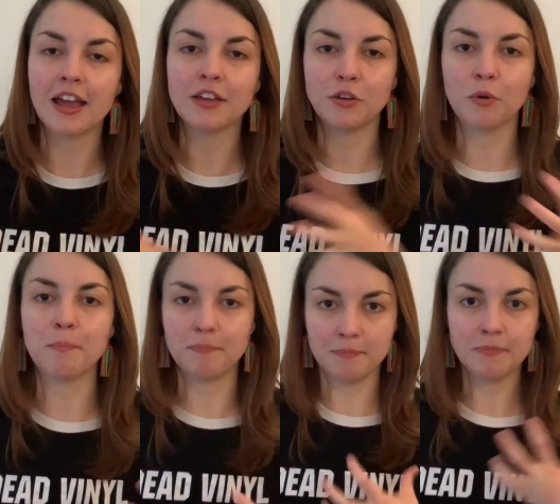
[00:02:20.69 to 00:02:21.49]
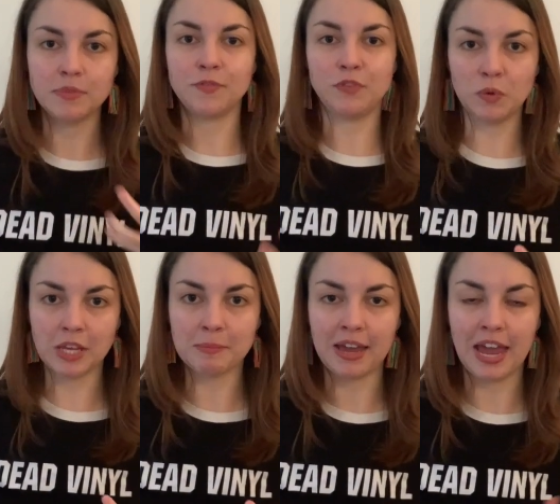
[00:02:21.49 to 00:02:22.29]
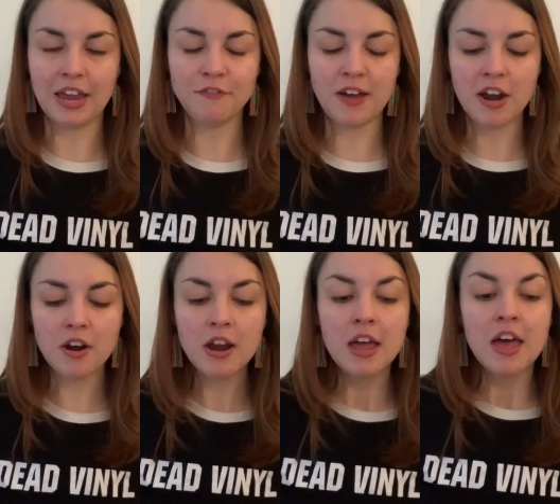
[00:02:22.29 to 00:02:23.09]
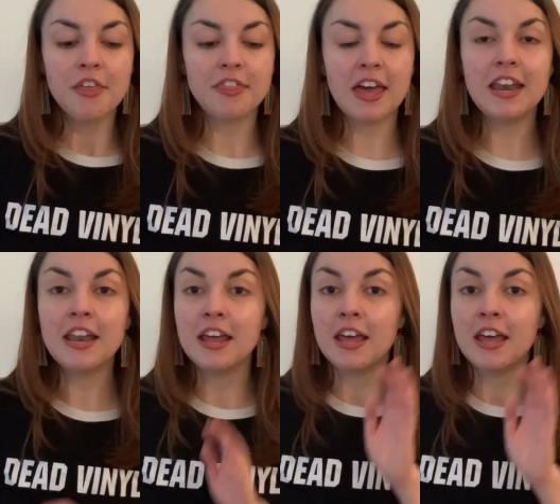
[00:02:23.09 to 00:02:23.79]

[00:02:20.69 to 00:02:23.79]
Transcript: you are fueling my hate fire, then